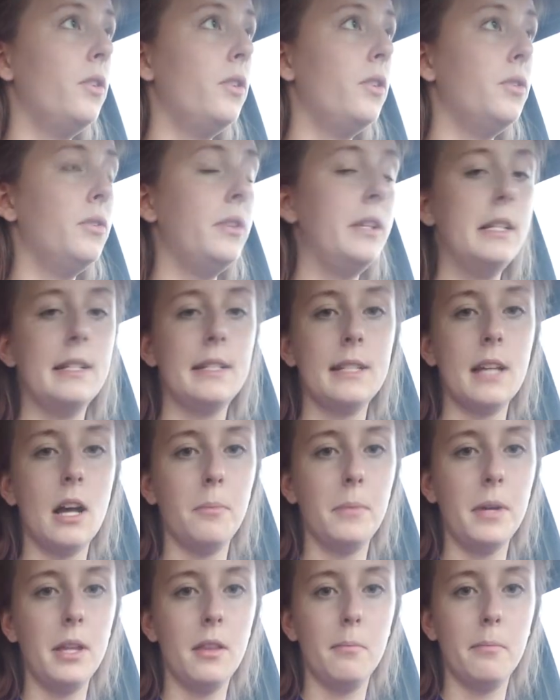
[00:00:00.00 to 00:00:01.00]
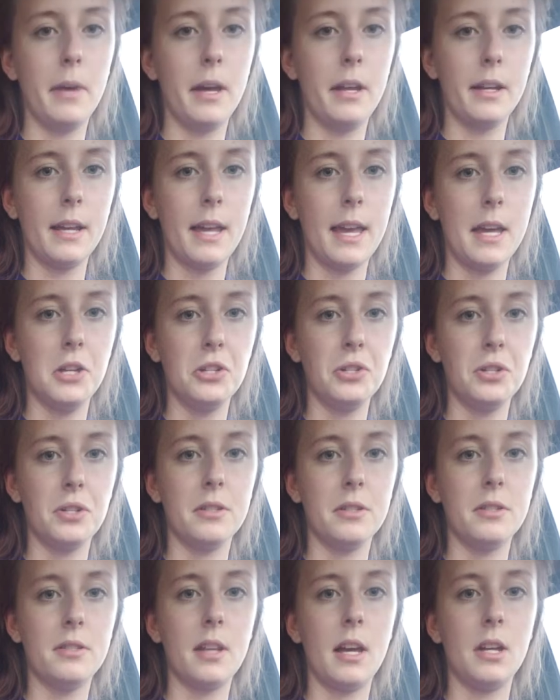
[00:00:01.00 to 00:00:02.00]
you need to tell me the
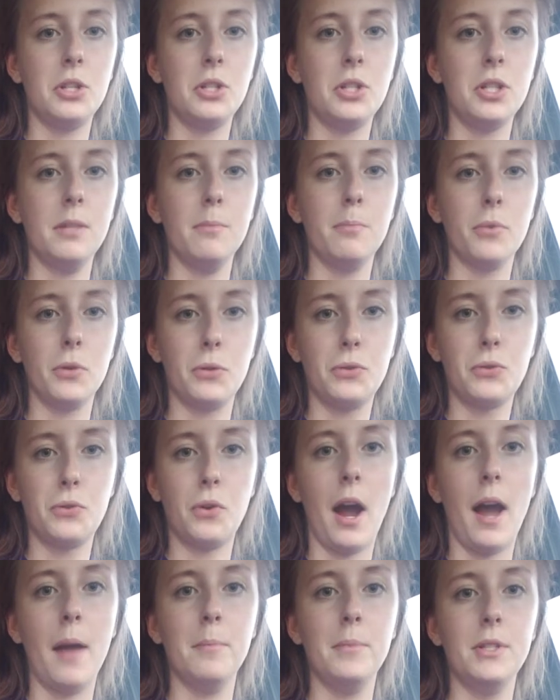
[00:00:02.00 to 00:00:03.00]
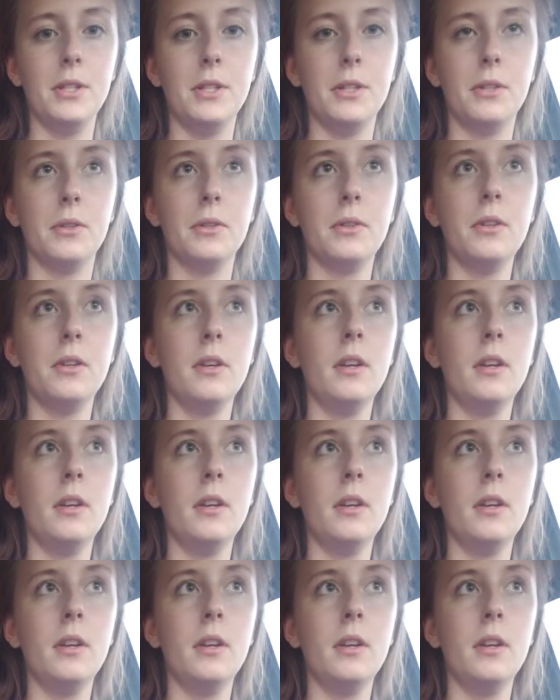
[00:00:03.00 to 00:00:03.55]
medications that she prescribed you,